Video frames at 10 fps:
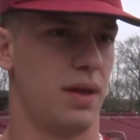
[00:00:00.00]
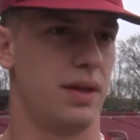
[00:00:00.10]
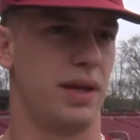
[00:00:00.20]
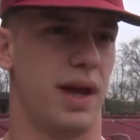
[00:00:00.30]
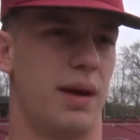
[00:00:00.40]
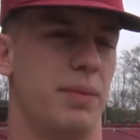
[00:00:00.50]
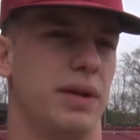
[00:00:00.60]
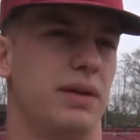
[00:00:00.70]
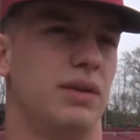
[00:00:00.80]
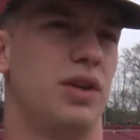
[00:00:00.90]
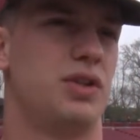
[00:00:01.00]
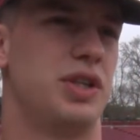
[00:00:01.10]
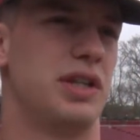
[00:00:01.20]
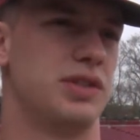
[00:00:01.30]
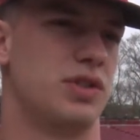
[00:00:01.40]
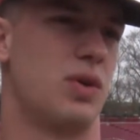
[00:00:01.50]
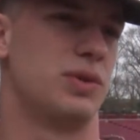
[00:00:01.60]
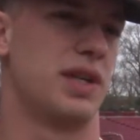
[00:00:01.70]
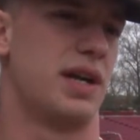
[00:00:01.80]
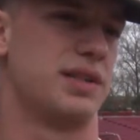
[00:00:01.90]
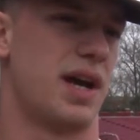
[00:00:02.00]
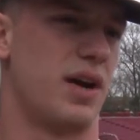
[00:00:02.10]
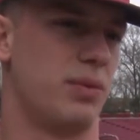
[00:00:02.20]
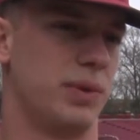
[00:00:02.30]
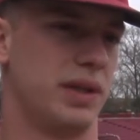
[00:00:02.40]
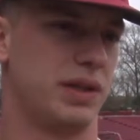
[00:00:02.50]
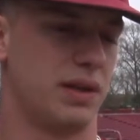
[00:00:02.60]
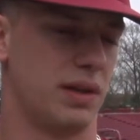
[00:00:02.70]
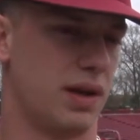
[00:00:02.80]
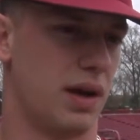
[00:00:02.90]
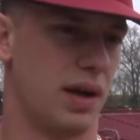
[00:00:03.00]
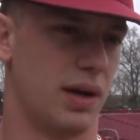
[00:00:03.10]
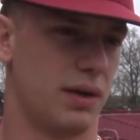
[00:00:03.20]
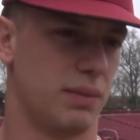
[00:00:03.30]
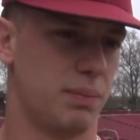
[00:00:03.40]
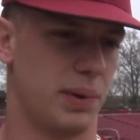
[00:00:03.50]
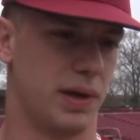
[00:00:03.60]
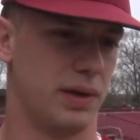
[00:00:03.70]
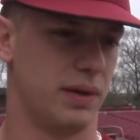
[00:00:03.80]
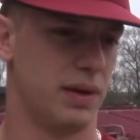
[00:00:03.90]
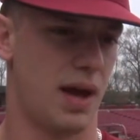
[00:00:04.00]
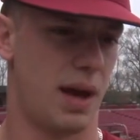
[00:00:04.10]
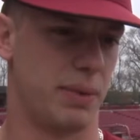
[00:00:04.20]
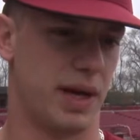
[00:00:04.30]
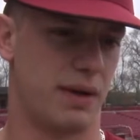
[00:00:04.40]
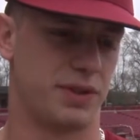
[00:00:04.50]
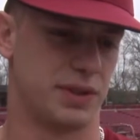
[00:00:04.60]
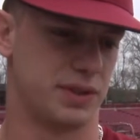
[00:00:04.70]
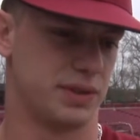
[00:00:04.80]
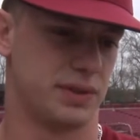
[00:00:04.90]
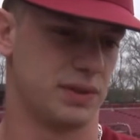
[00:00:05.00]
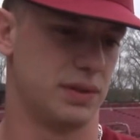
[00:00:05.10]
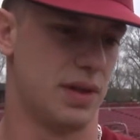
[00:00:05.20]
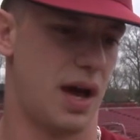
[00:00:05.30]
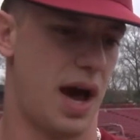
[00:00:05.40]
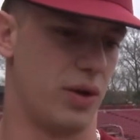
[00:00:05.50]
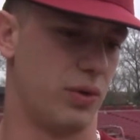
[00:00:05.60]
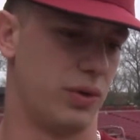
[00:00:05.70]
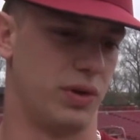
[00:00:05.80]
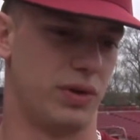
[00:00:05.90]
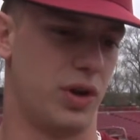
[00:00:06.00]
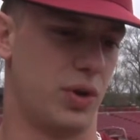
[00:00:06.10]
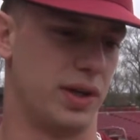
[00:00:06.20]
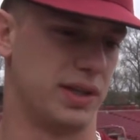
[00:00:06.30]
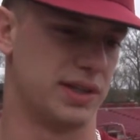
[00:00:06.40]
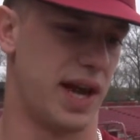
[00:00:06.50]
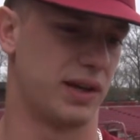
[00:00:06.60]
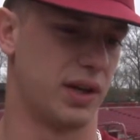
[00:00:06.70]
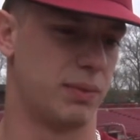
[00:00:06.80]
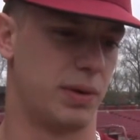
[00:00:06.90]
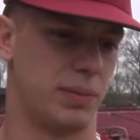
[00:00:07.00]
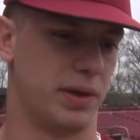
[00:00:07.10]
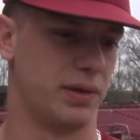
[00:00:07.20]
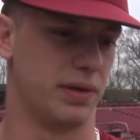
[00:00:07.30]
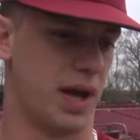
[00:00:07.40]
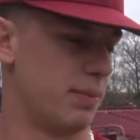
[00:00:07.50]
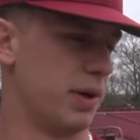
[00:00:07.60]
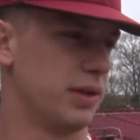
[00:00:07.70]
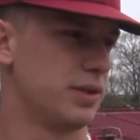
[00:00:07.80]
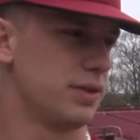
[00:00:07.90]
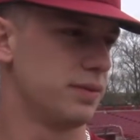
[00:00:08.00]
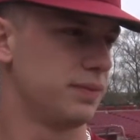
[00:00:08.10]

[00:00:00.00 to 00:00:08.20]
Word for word: Yeah, I mean, Coach Kingston's always got his eye on me, uh, but I mean, I've just I don't know an exact number, but not much